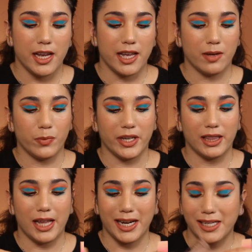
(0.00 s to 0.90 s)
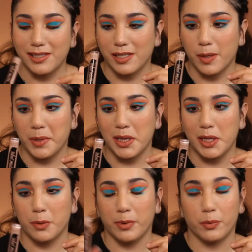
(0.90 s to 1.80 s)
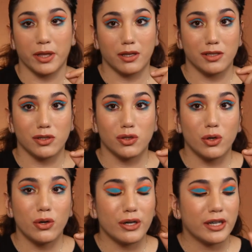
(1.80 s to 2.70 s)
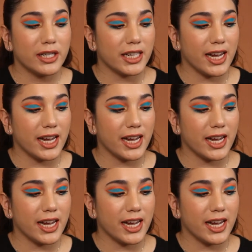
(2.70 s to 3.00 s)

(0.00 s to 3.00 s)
and then we lightened it up a little bit with Adored,